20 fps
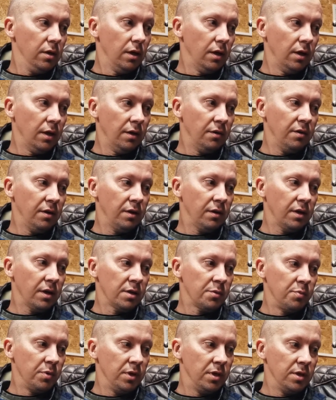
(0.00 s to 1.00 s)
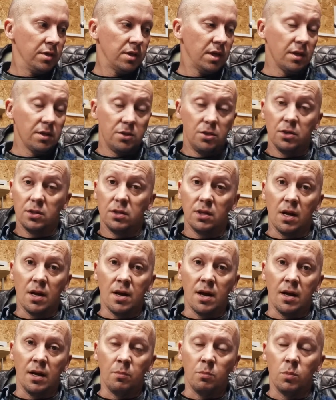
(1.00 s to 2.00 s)
and I think that's because that's just their
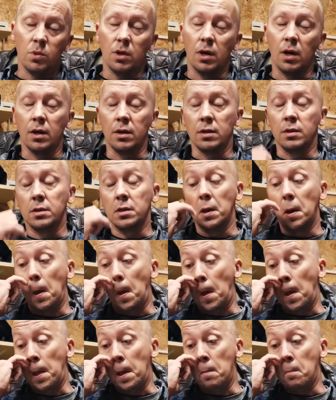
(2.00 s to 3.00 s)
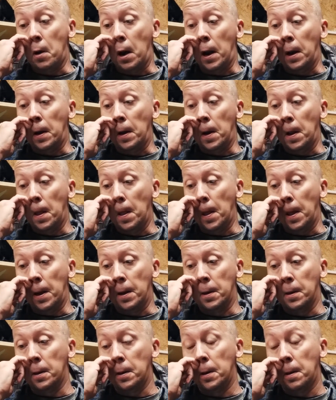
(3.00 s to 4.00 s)
name and their brand,
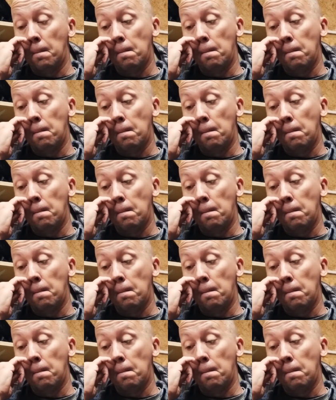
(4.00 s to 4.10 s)
and